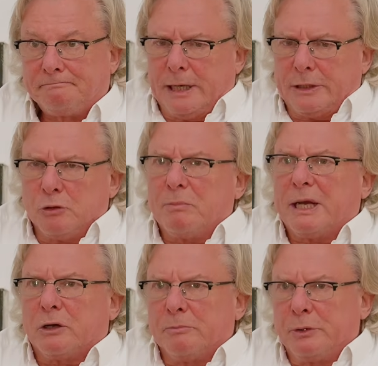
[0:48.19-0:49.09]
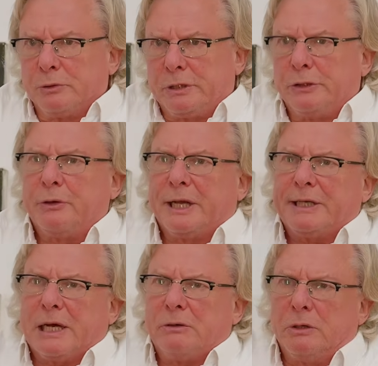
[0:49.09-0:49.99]
I took my computer, you can
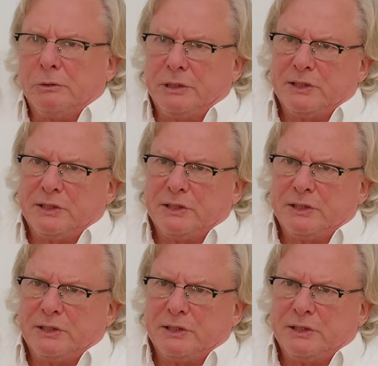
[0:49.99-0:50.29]
download